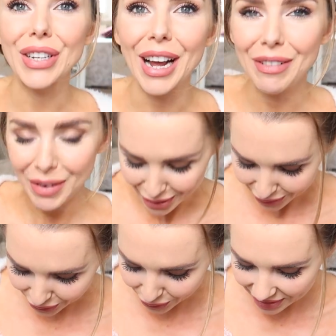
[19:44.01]
bag.
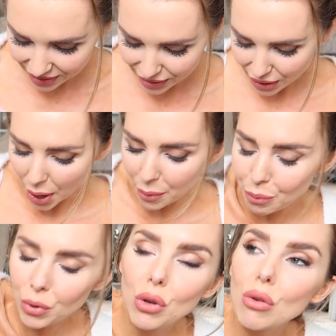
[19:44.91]
So this is a
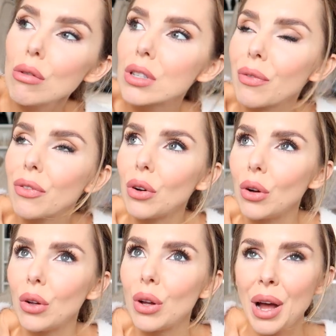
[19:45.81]

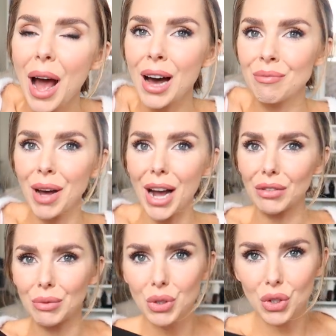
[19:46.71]
beautiful handbag
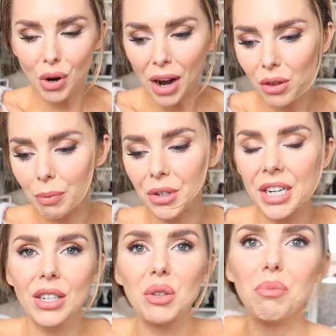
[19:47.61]
from Strathbury.